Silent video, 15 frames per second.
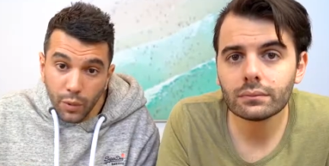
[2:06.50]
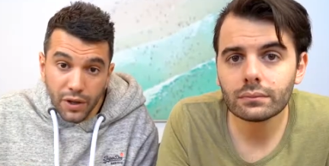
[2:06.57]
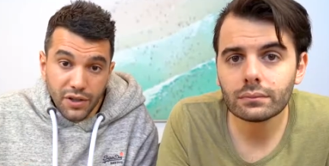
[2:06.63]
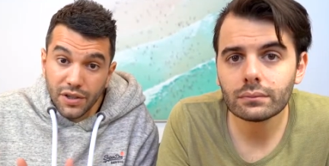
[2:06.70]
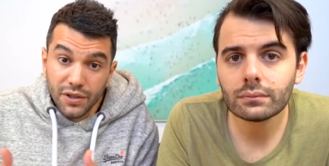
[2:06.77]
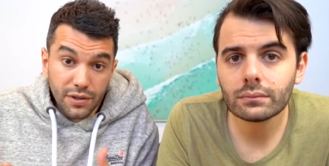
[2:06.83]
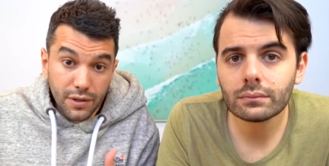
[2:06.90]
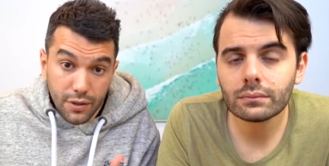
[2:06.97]

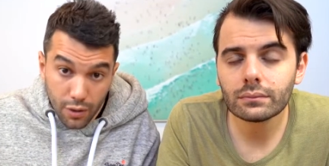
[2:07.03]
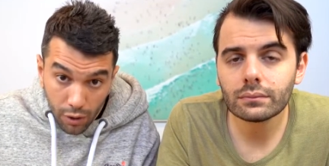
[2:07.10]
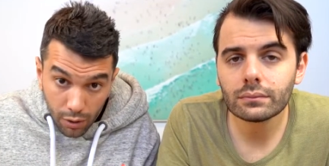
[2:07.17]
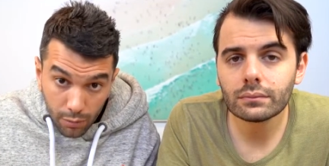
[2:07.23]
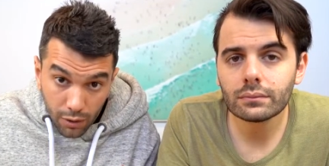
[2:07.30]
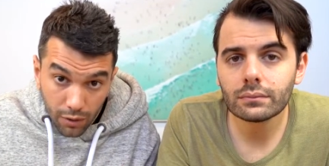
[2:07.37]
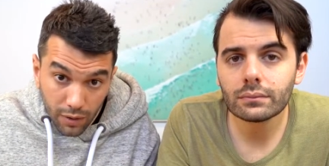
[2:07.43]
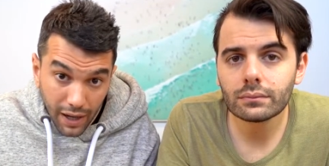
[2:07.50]
Speaker 1: which is
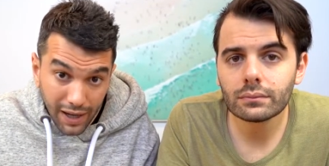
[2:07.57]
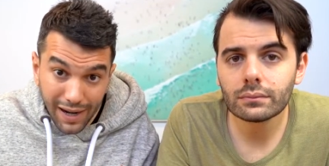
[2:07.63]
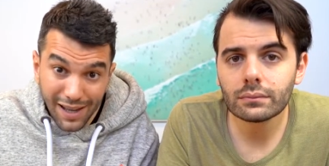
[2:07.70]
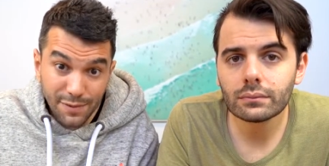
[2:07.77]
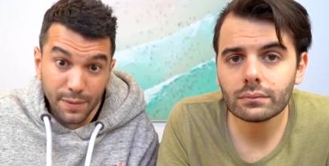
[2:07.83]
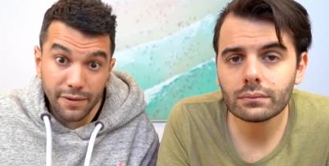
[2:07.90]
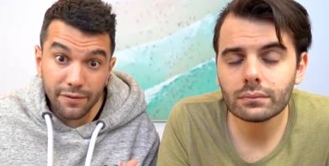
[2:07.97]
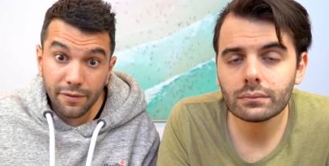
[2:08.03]
normal and
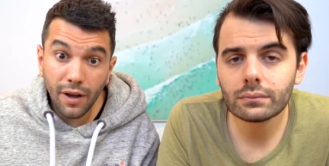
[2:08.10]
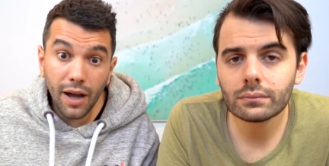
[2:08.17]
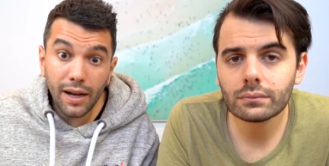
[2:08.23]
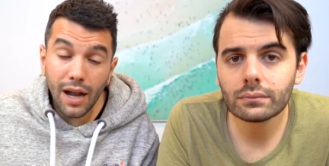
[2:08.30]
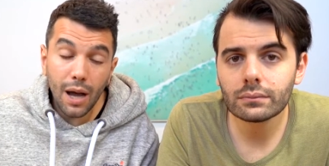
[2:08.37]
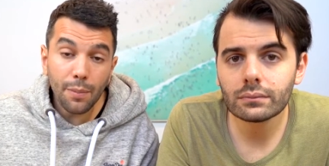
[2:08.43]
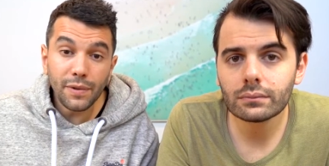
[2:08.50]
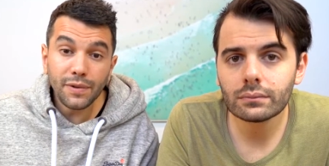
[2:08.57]
has been
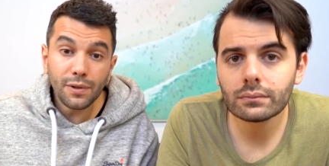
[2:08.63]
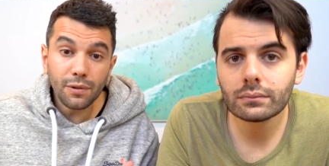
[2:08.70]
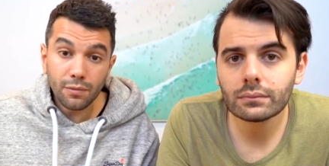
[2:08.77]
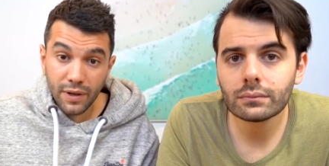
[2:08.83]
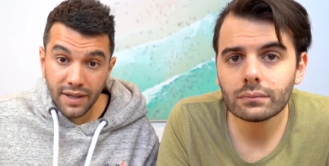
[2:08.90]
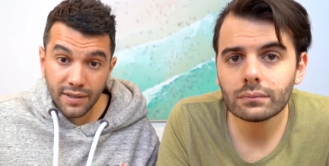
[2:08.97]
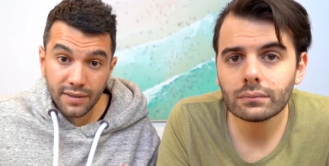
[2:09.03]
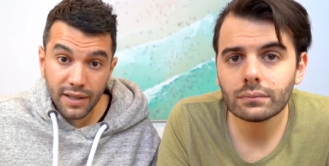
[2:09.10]
fine up until
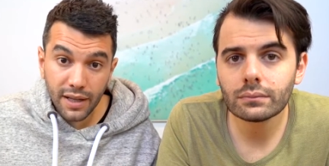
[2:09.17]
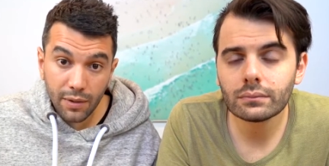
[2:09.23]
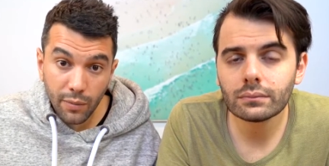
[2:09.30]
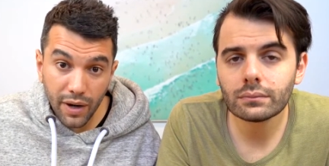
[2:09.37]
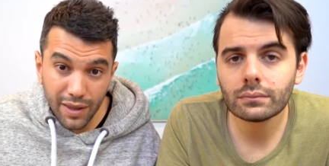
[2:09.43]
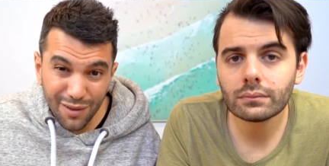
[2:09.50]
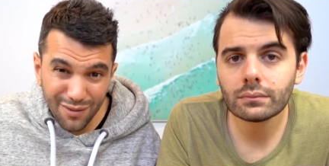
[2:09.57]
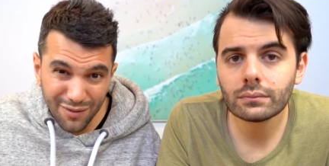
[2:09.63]
recently
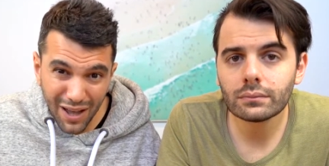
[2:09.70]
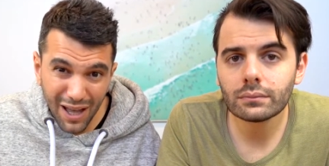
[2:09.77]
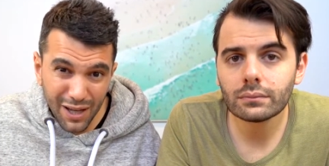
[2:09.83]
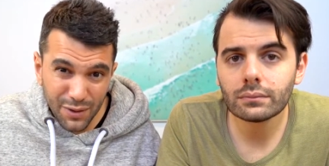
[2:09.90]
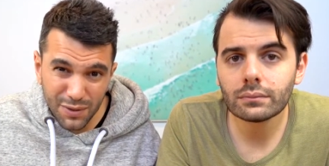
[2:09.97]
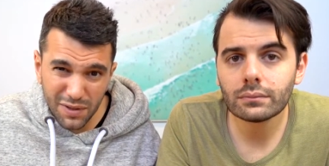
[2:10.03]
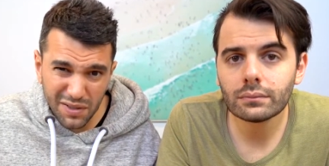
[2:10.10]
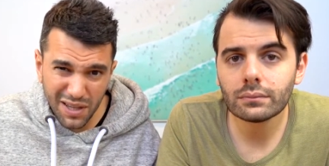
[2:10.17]
where the
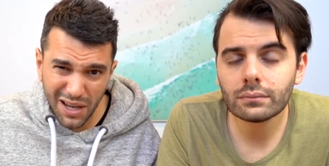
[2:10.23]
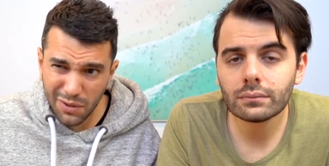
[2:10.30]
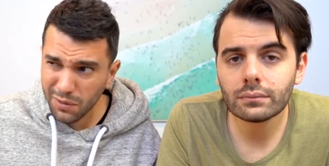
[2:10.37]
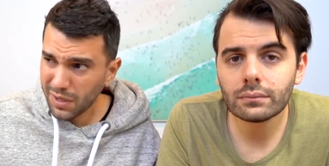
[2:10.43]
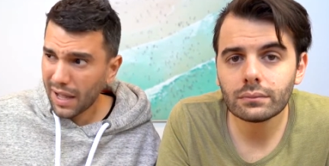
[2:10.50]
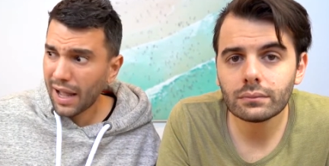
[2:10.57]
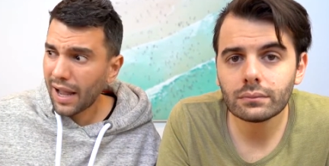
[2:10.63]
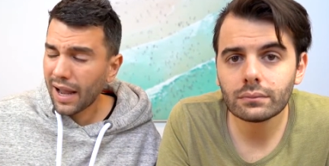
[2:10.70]
valuers are saying,
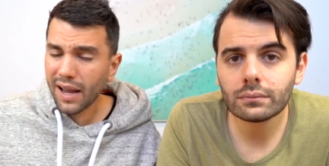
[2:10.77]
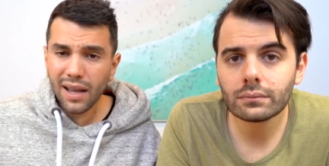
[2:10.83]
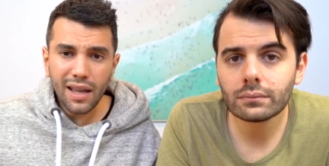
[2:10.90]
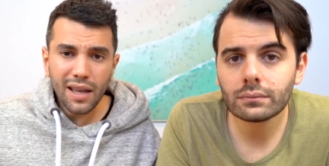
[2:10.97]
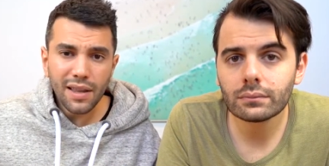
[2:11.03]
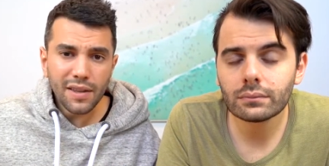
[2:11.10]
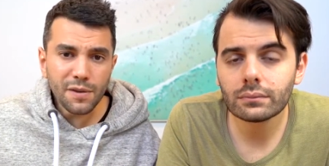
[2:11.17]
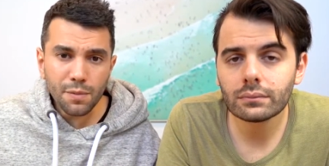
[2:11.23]
well, hey,
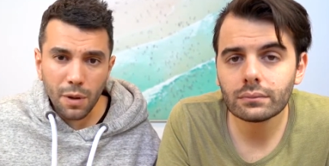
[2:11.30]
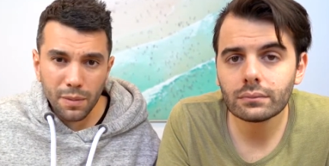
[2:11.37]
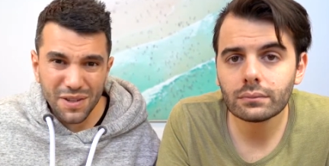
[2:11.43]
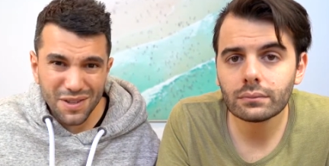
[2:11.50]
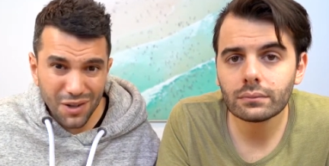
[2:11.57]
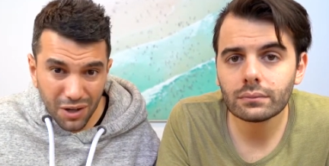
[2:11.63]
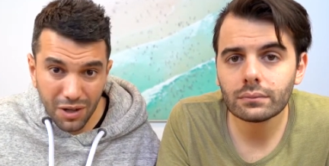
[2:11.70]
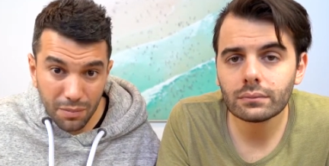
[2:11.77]
this
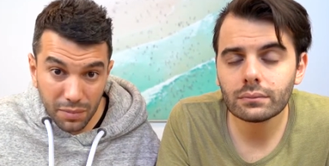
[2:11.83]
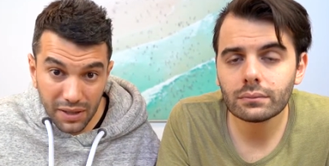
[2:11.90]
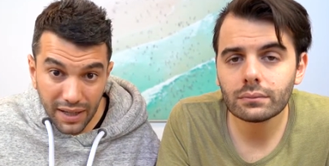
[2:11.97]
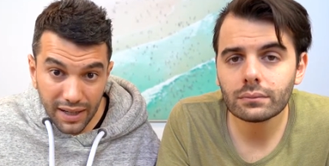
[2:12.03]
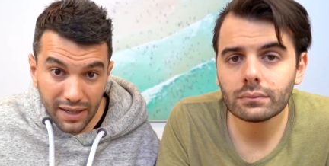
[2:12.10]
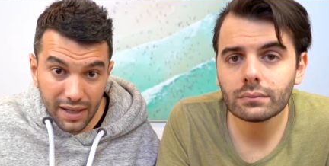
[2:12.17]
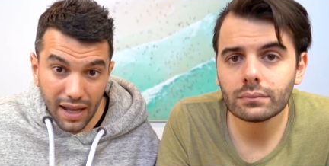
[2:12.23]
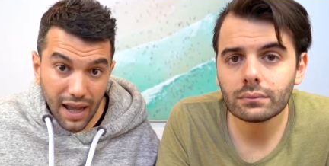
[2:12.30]
property's not
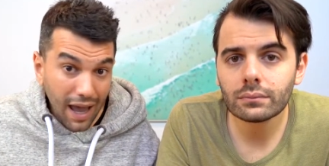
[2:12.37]
complete.